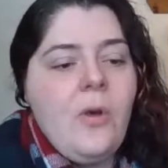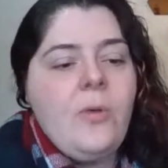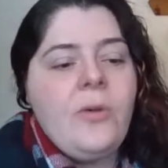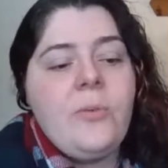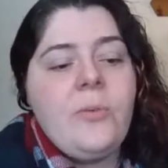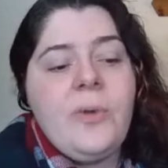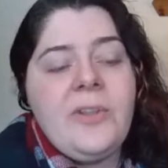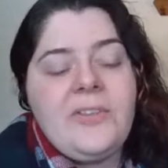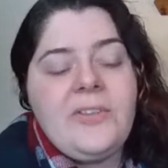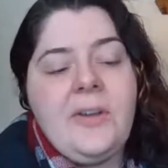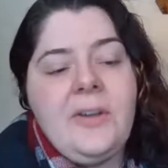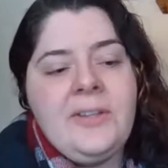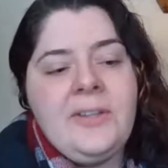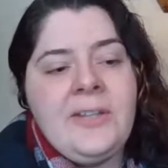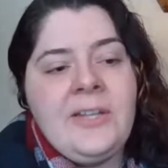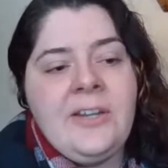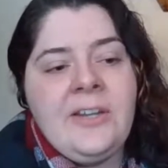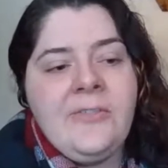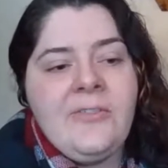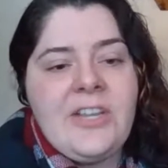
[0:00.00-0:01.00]
with what's called
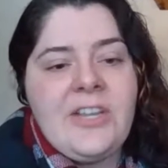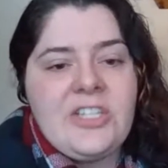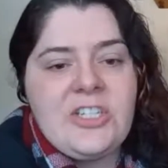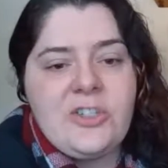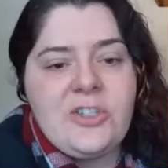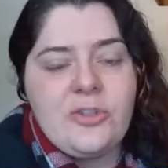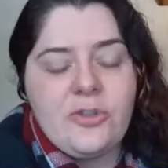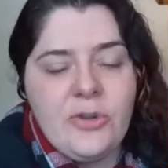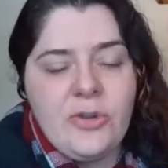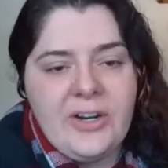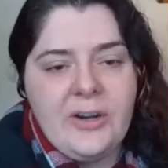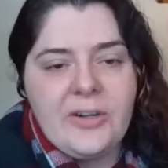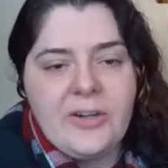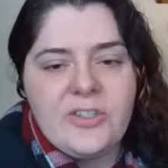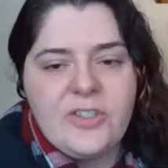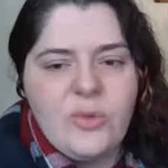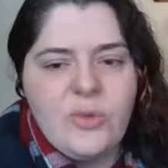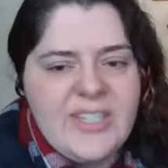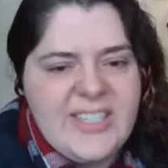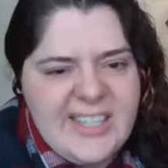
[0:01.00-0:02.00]
an innovation trigger.
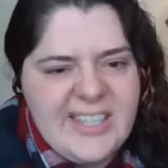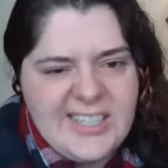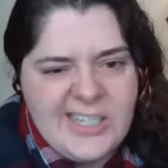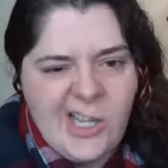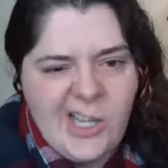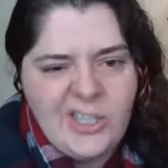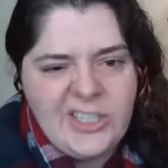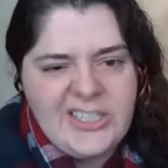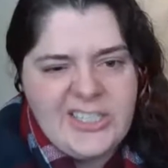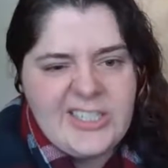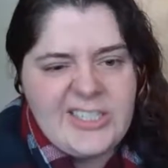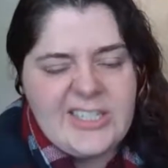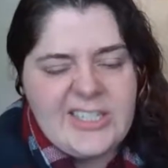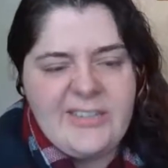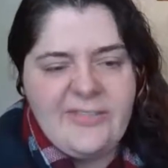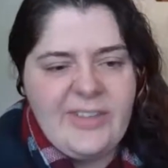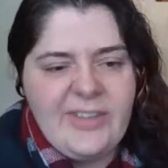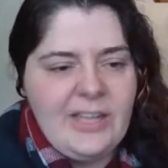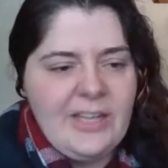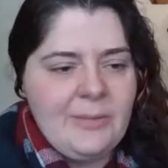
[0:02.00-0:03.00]
So a technology is
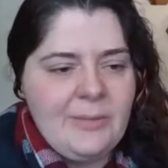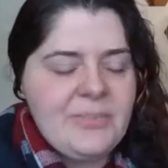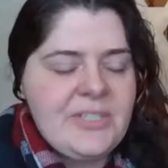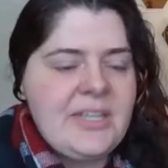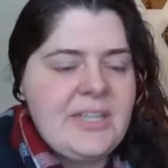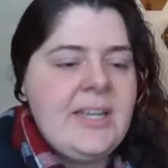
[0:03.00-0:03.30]
developed